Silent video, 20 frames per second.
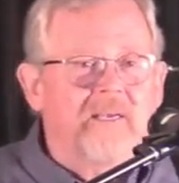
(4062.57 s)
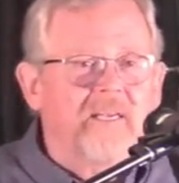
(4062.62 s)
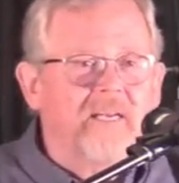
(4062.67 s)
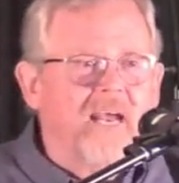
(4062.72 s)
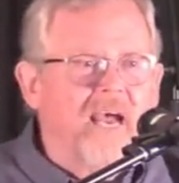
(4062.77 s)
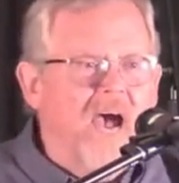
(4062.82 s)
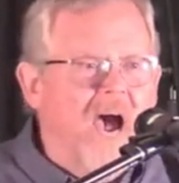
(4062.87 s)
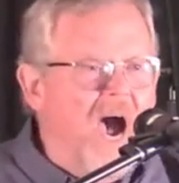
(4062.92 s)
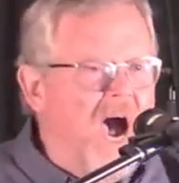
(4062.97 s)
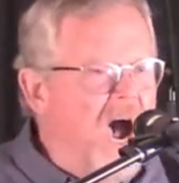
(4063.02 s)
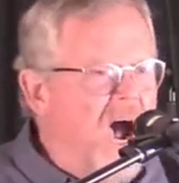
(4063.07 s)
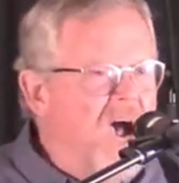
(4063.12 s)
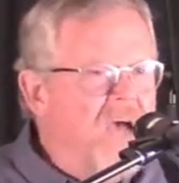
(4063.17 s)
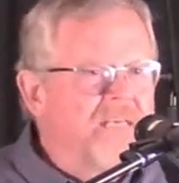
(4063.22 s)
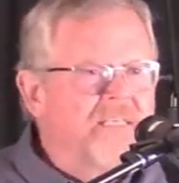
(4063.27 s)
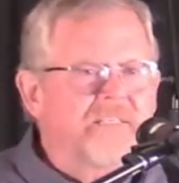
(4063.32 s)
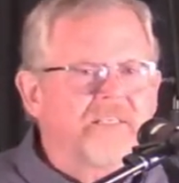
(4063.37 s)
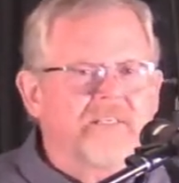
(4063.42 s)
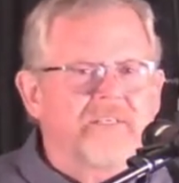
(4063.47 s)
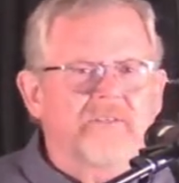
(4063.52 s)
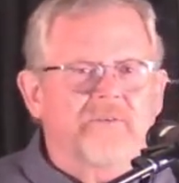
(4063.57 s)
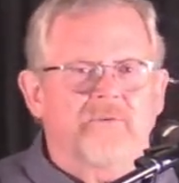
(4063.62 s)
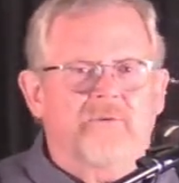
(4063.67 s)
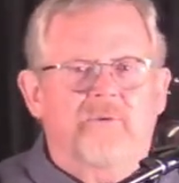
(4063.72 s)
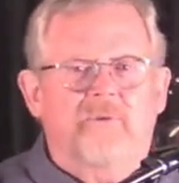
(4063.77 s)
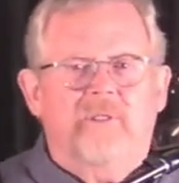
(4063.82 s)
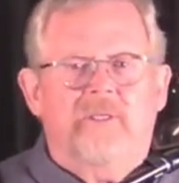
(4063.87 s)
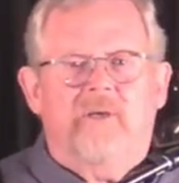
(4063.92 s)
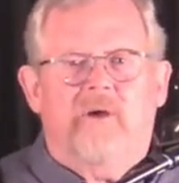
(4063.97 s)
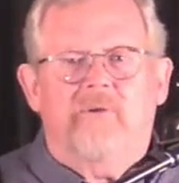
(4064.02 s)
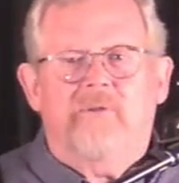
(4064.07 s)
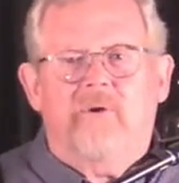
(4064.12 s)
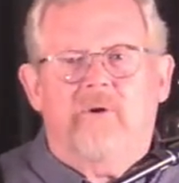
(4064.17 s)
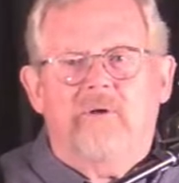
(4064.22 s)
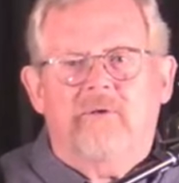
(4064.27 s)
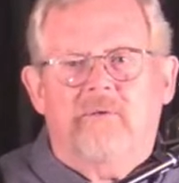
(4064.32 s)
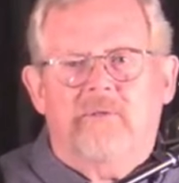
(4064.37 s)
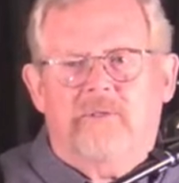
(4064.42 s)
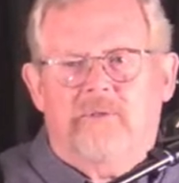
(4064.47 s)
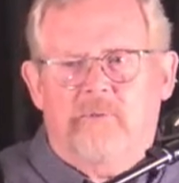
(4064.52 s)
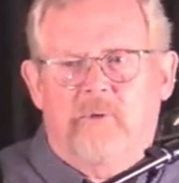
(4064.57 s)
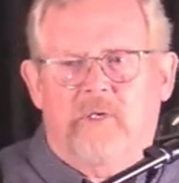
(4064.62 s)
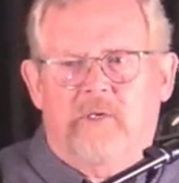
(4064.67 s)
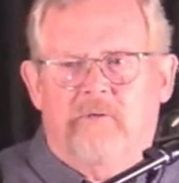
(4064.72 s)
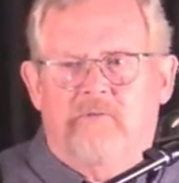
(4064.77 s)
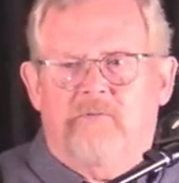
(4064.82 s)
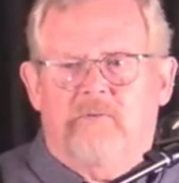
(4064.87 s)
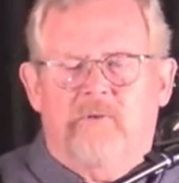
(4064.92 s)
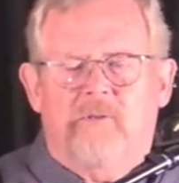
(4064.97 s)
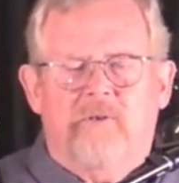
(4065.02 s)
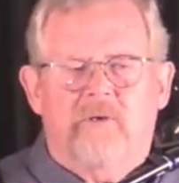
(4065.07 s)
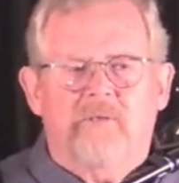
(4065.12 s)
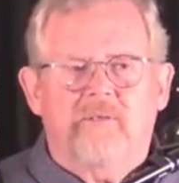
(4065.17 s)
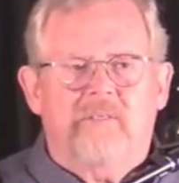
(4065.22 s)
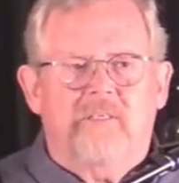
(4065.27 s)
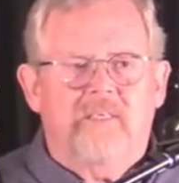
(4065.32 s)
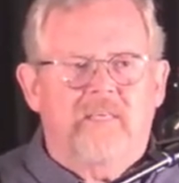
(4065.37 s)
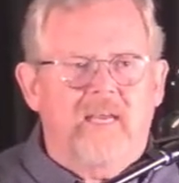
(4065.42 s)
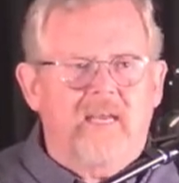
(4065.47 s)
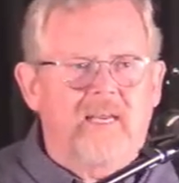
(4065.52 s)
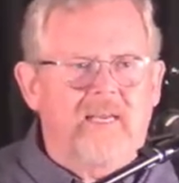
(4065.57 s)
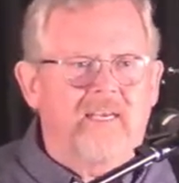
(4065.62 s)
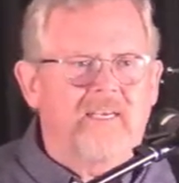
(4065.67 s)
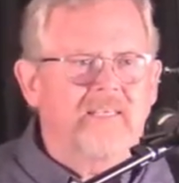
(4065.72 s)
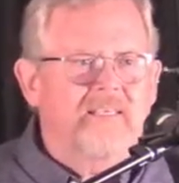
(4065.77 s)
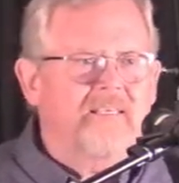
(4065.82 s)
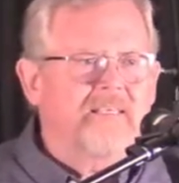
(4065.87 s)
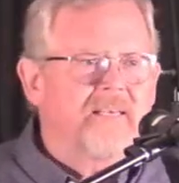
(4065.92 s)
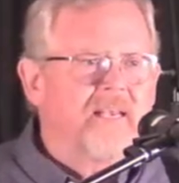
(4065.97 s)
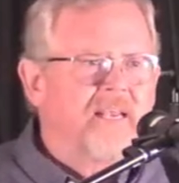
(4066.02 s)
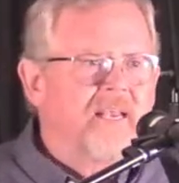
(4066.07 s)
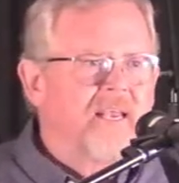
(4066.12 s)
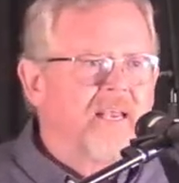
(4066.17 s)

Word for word: And honest and truly, although it was written for those days,